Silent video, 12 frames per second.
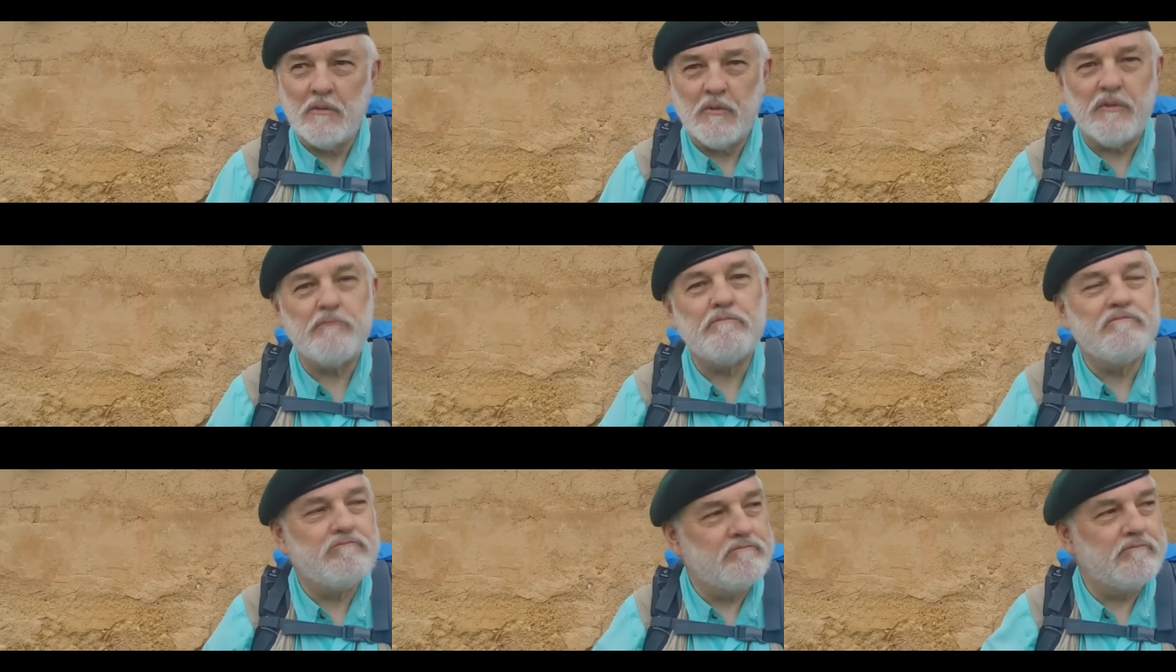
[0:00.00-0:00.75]
We've
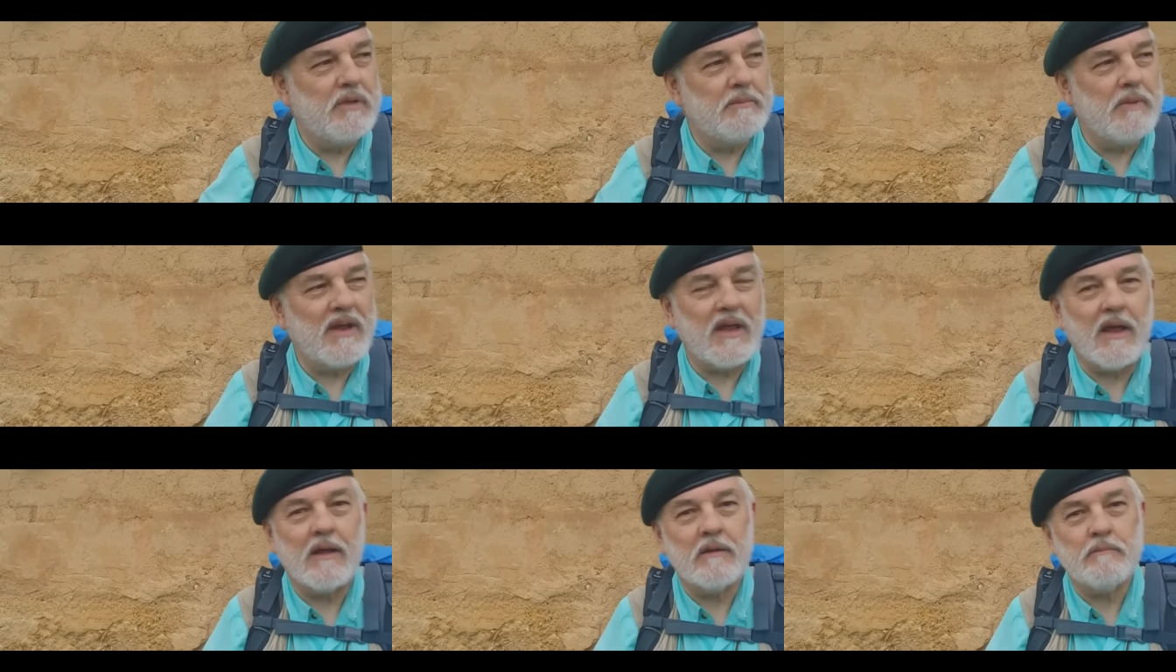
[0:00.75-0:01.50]
been
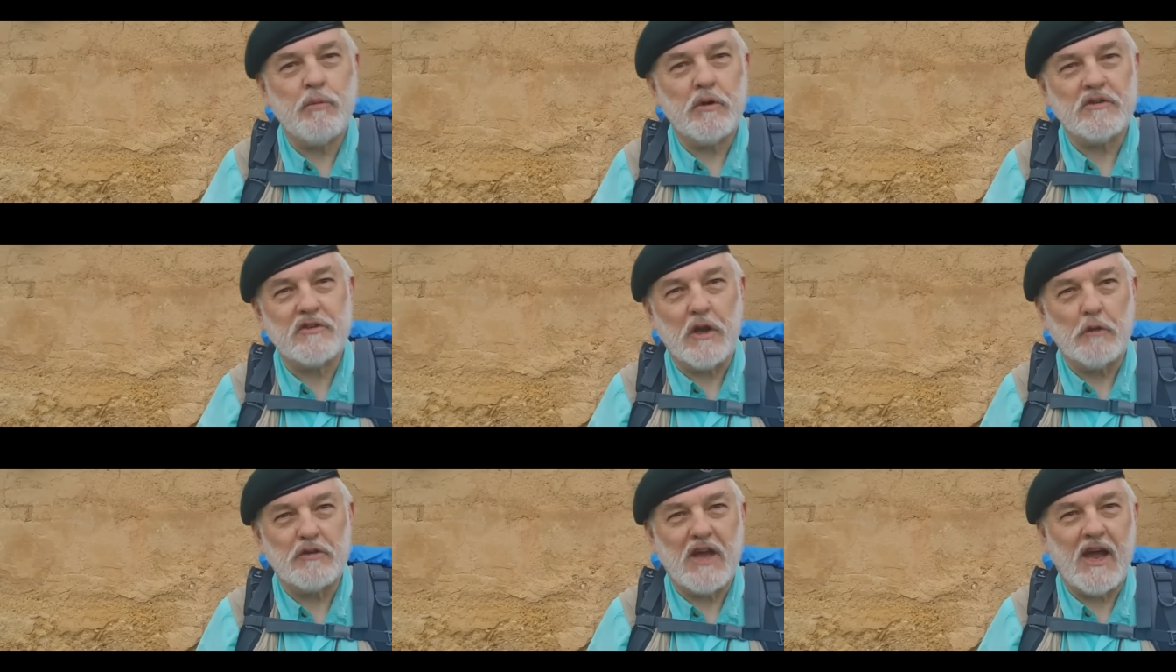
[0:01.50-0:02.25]
making pretty
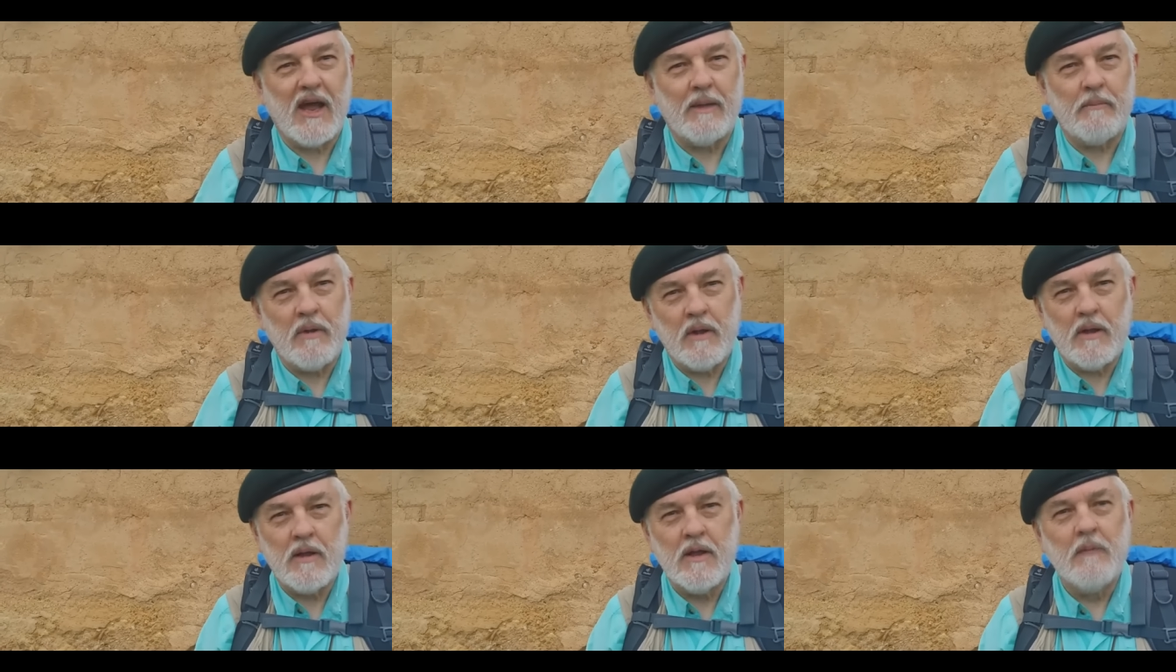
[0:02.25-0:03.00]
slow time.
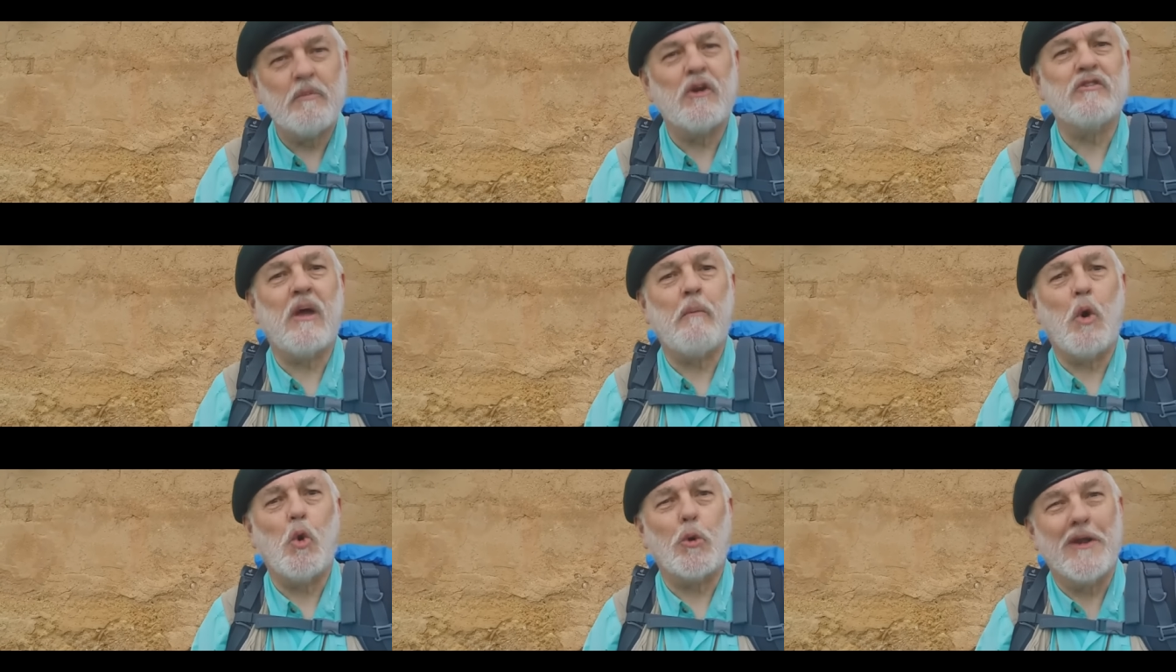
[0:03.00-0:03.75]
Yeah.
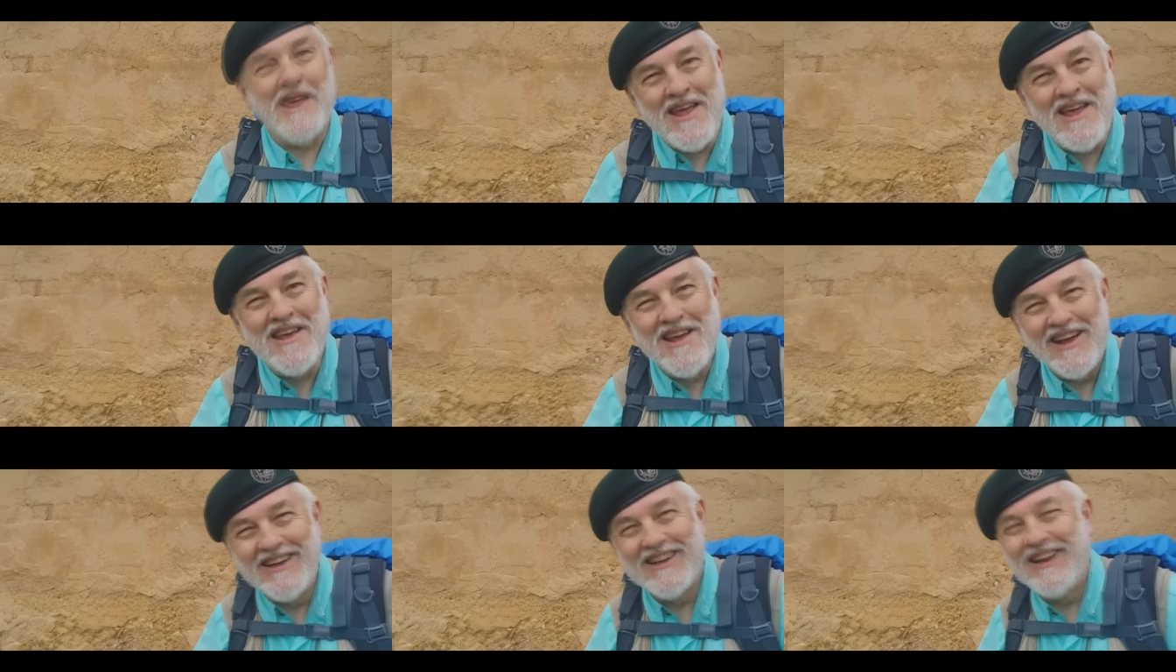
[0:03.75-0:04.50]

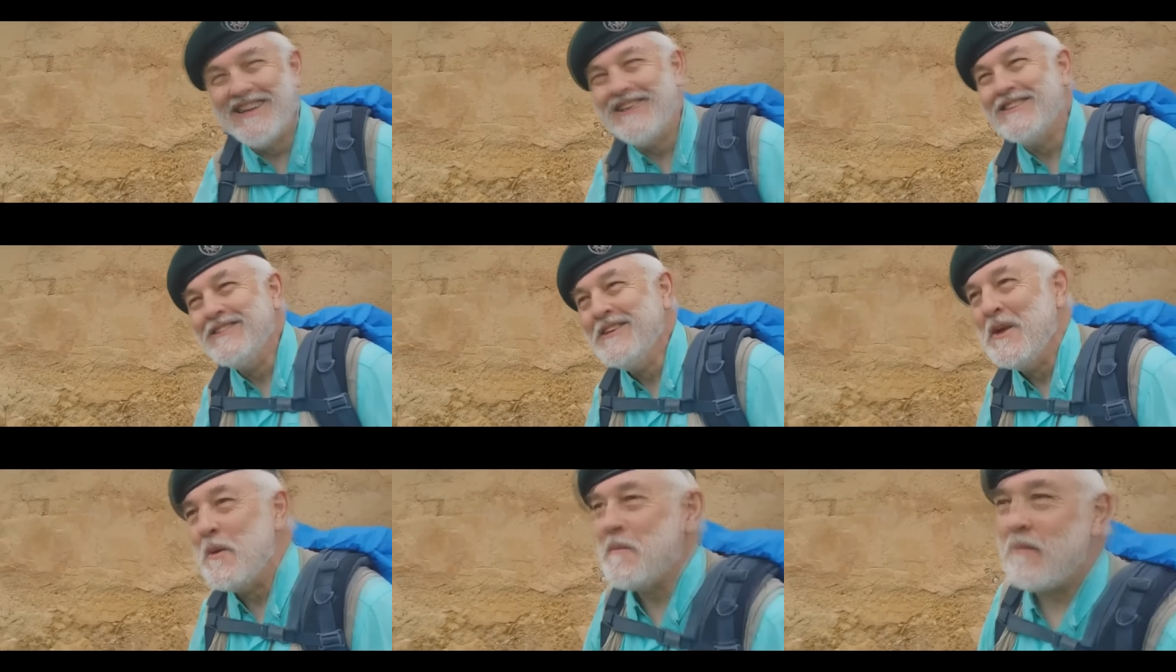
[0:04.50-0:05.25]

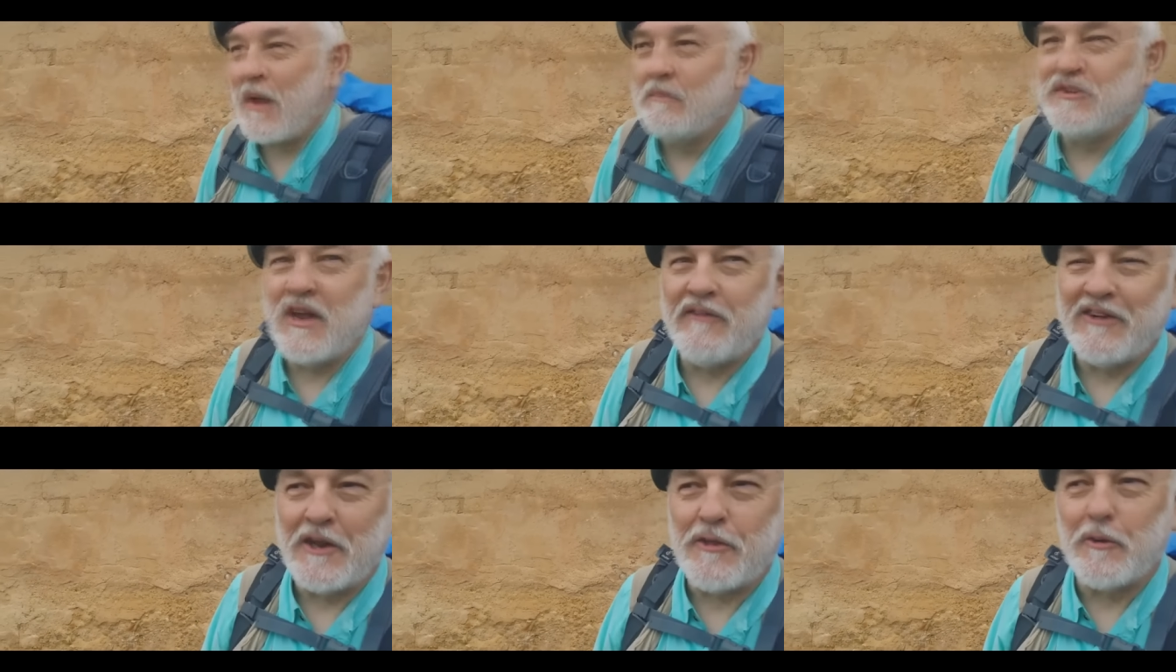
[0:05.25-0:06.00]
I'm
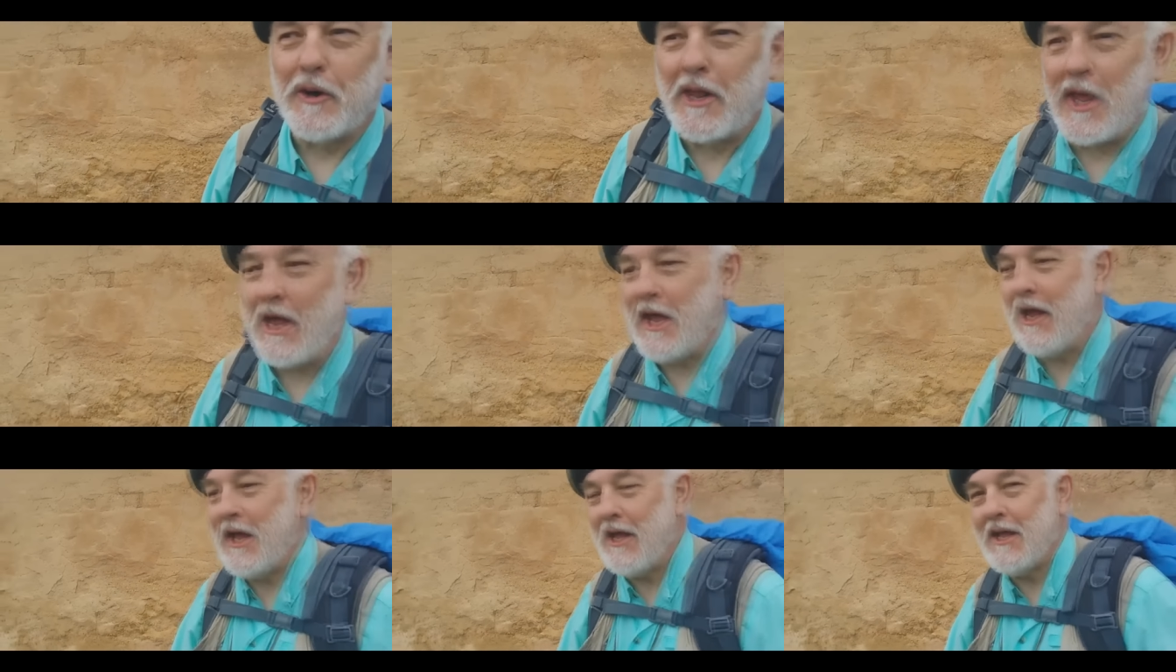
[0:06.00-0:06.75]
73.
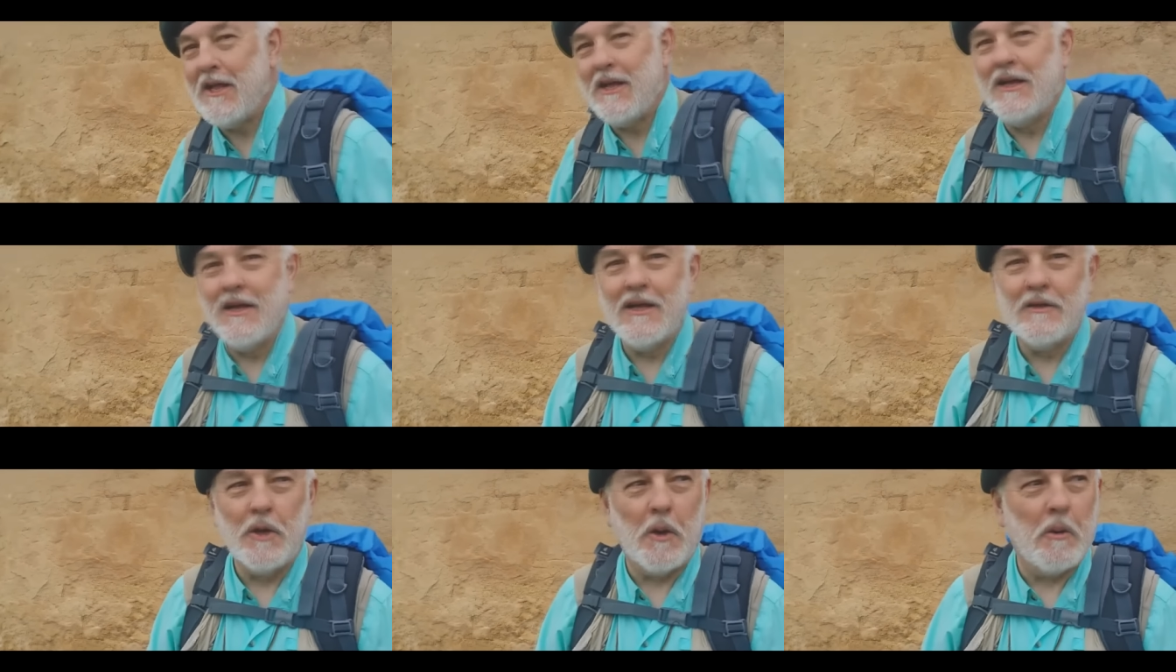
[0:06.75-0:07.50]
You're kidding?
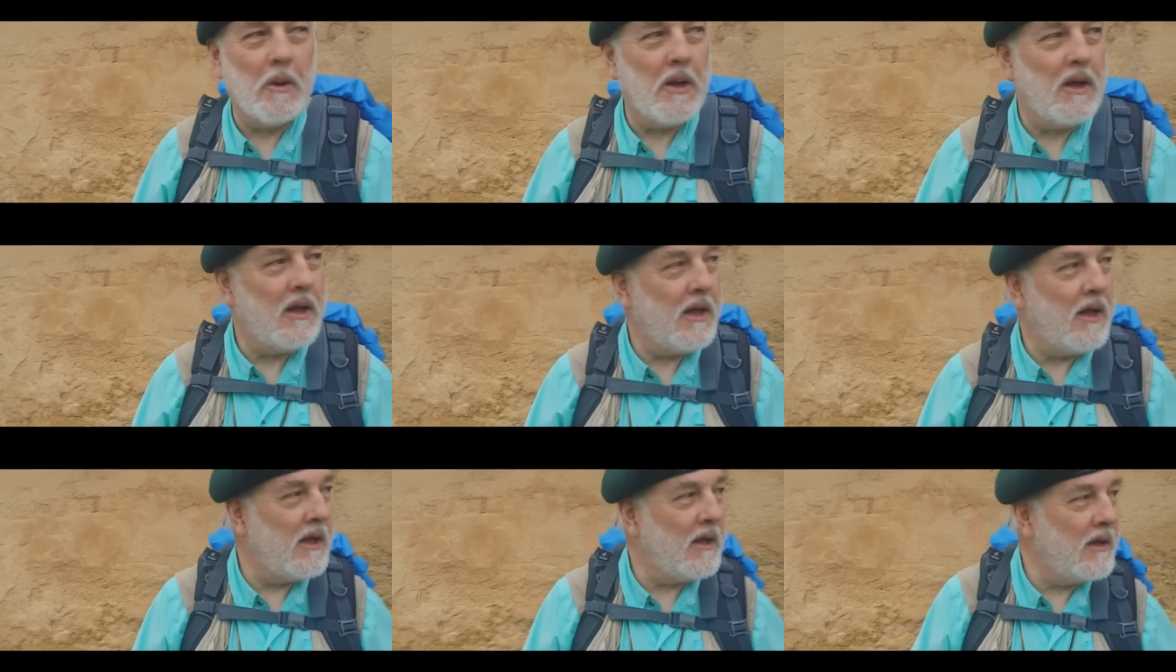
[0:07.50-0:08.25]
No.
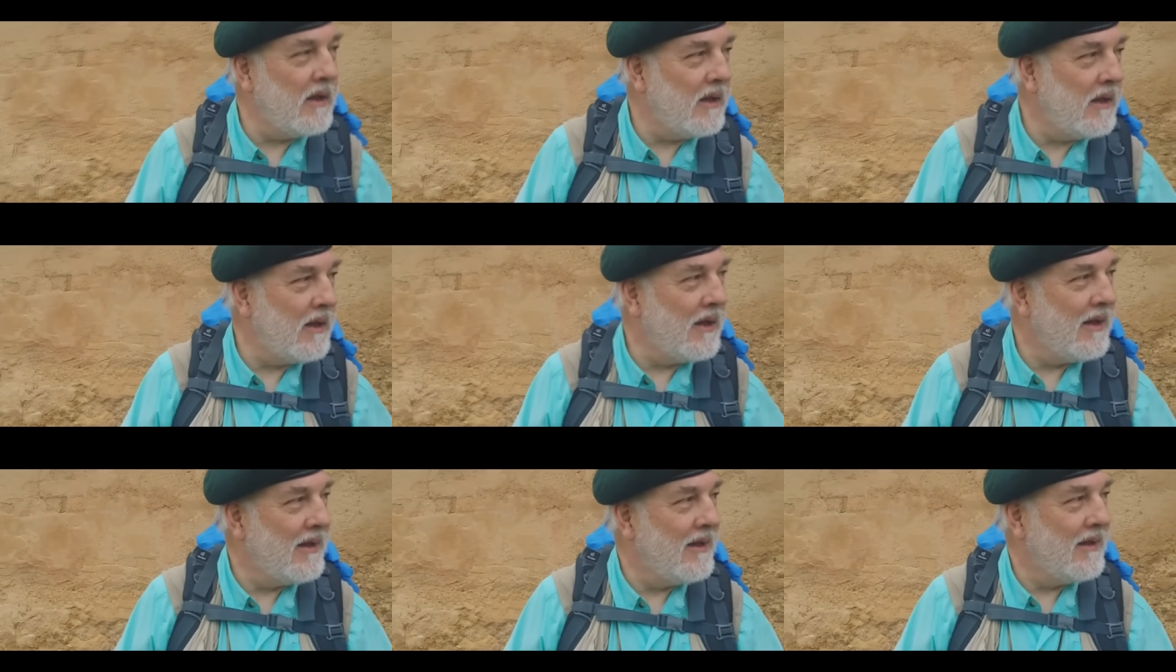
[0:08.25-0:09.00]
Wow, I was thinking
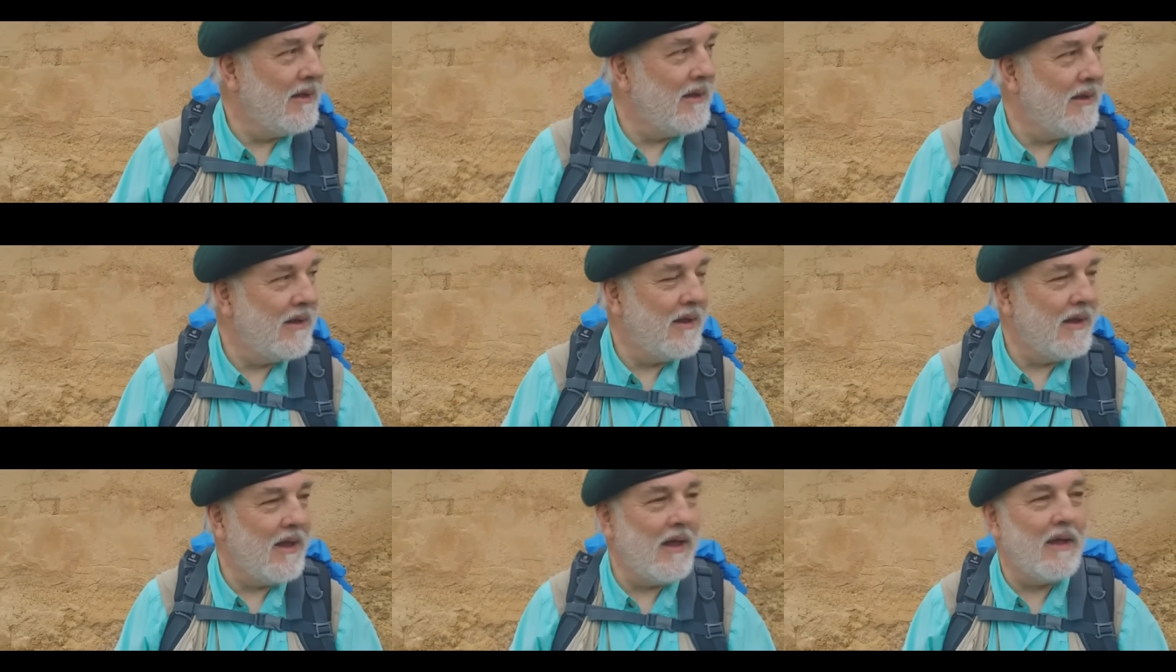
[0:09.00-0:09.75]
about my age,
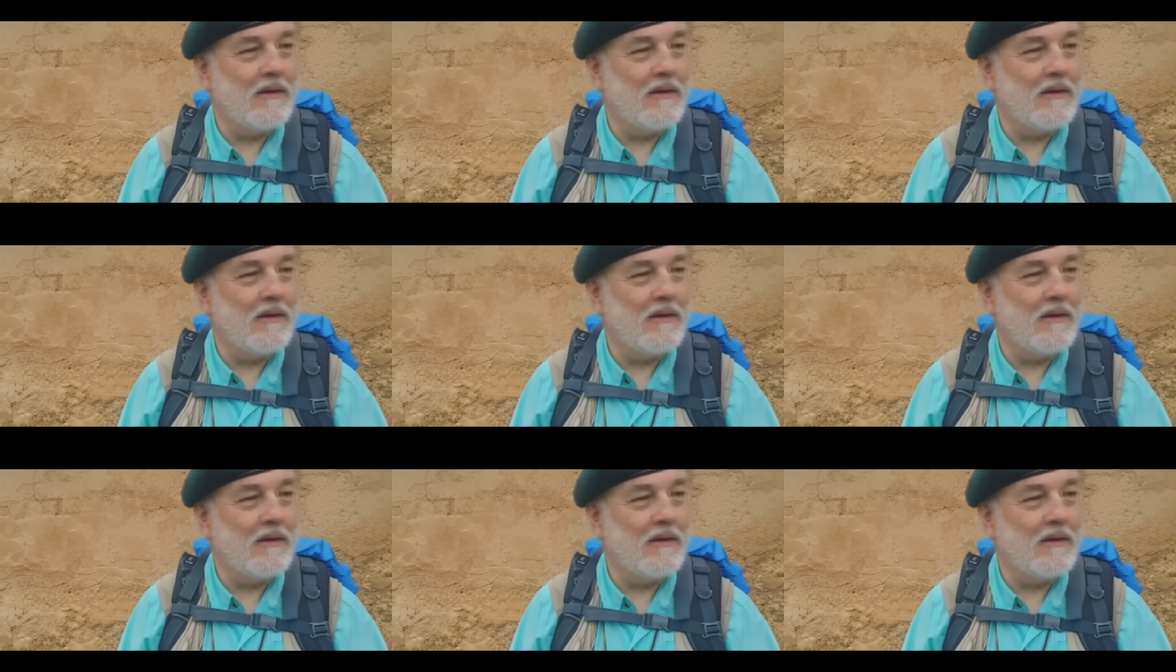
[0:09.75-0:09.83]
57.